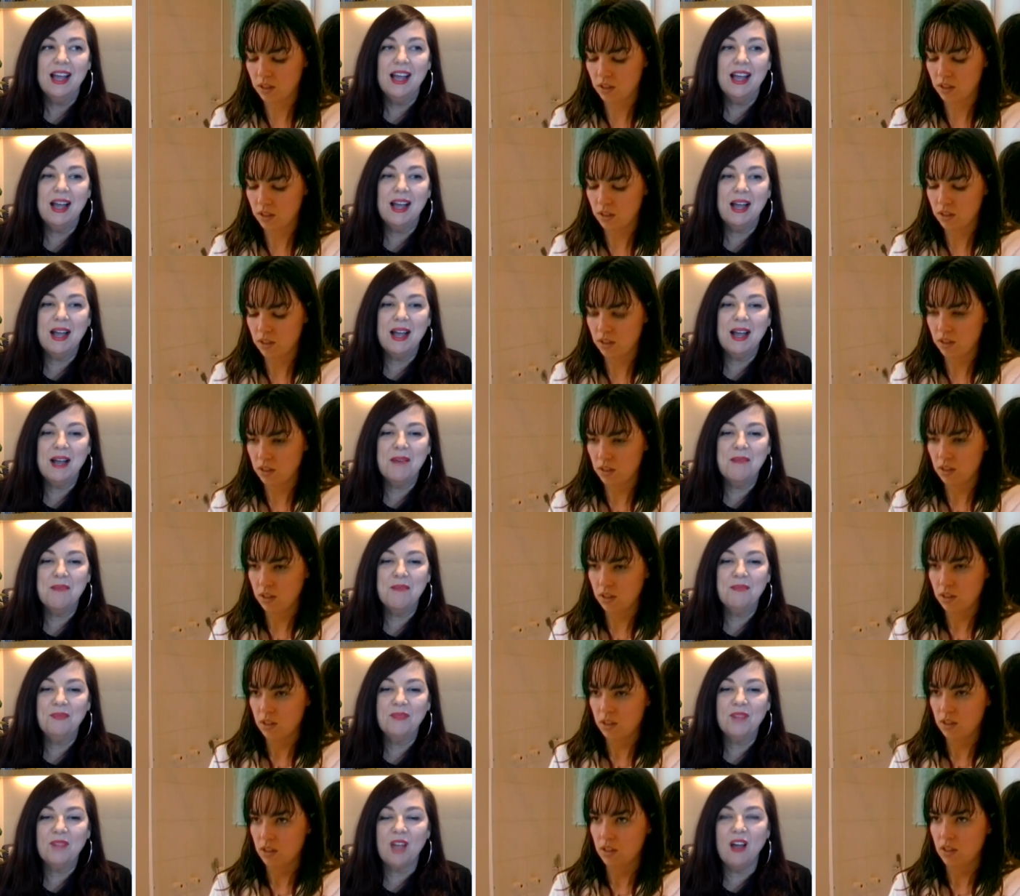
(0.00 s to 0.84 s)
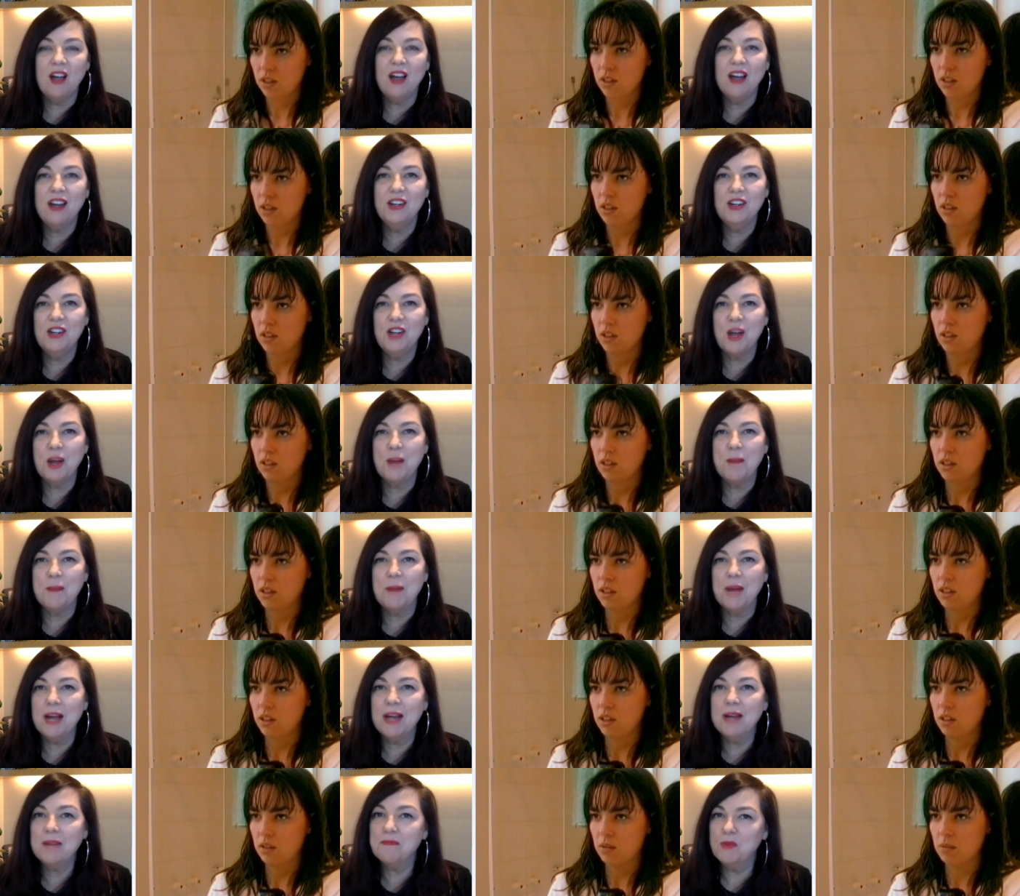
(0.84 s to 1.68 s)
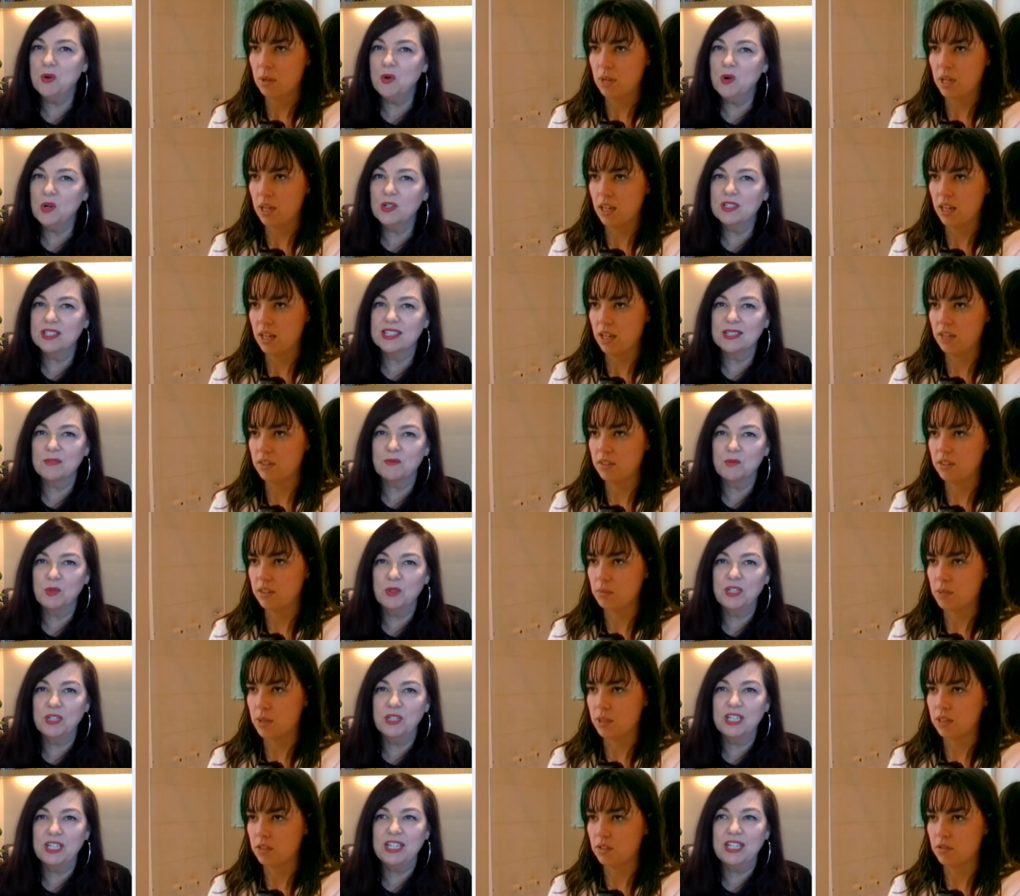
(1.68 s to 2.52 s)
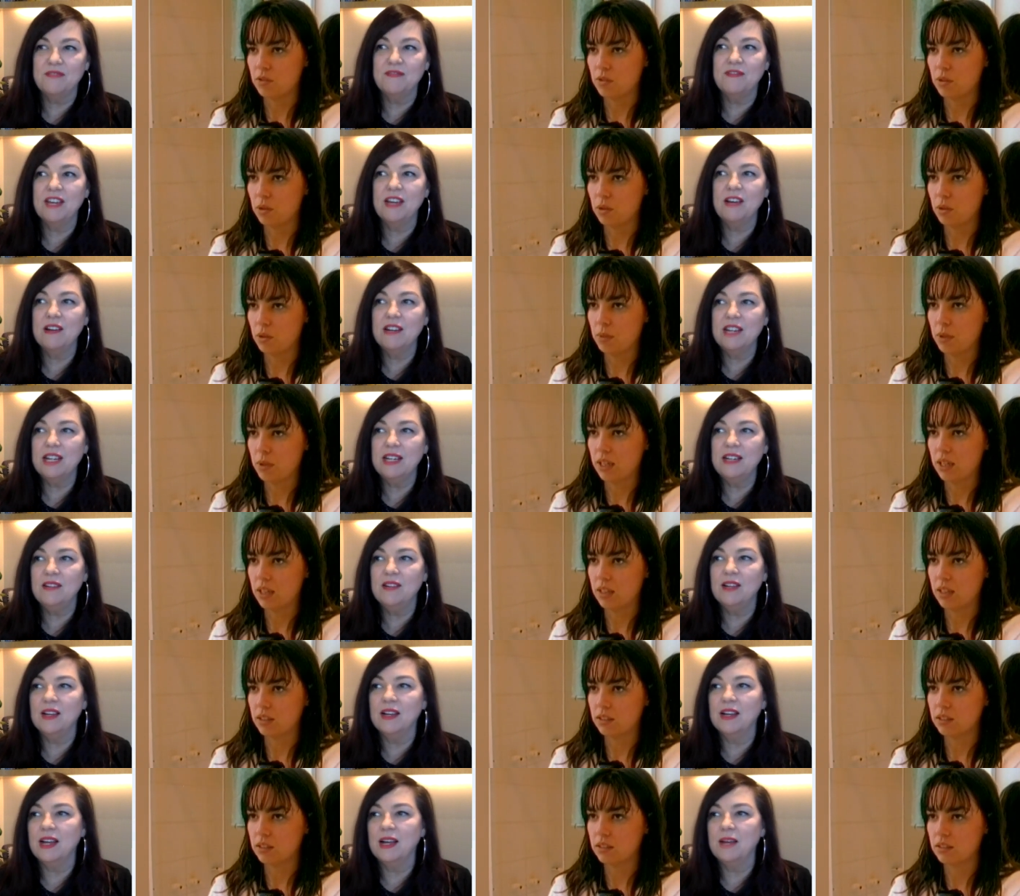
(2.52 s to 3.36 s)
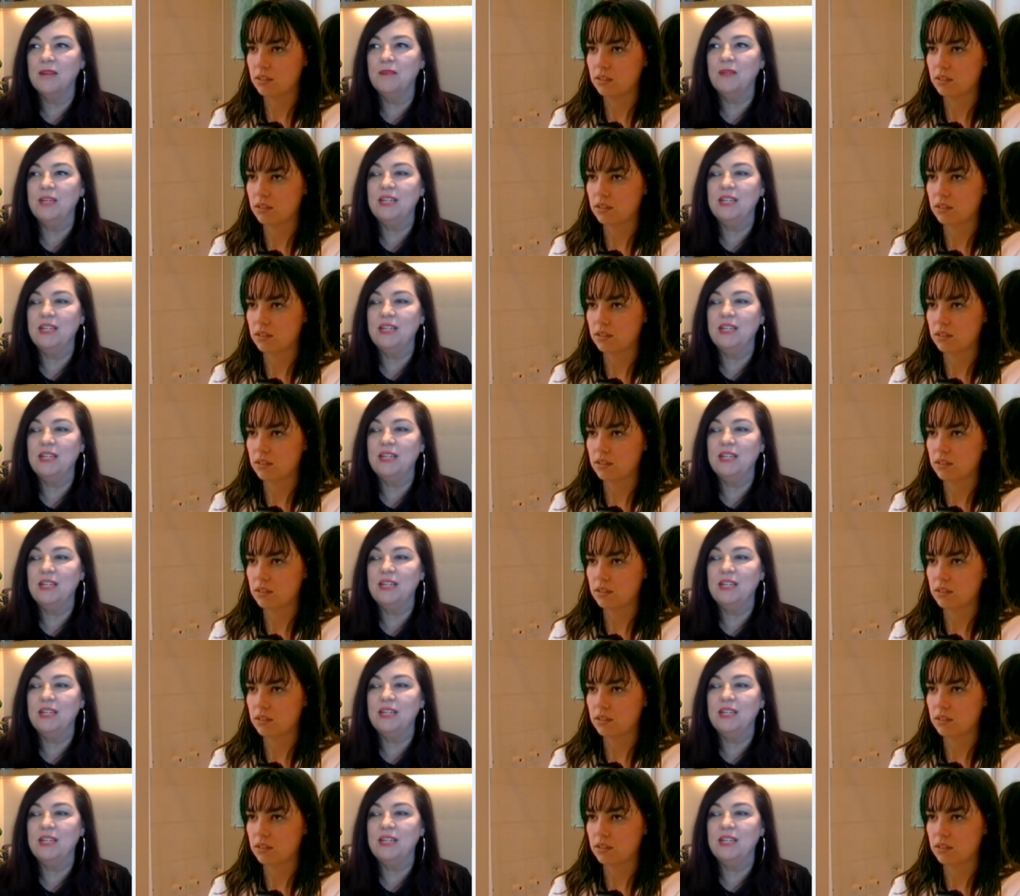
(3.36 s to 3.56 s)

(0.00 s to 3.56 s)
Speaker 1: Um, I don't know. Mike Moore is very uh,